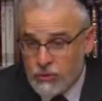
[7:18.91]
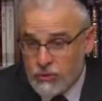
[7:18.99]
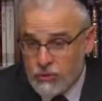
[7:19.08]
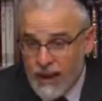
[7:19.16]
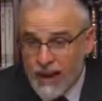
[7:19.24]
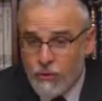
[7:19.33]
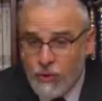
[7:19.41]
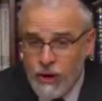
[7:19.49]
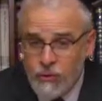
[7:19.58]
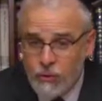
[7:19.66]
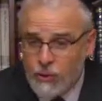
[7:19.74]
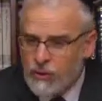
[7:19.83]

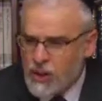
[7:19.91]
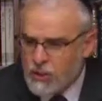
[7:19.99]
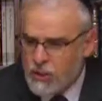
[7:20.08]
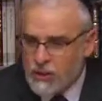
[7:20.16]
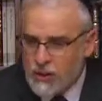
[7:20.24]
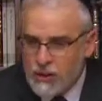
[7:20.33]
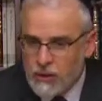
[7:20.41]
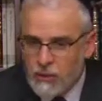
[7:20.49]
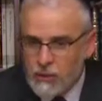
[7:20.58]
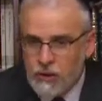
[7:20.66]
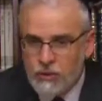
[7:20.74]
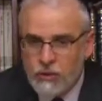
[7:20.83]
background was not particularly
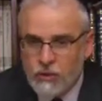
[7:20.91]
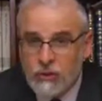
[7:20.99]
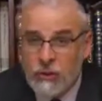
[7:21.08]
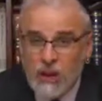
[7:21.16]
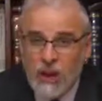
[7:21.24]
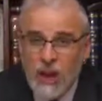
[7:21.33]
religious.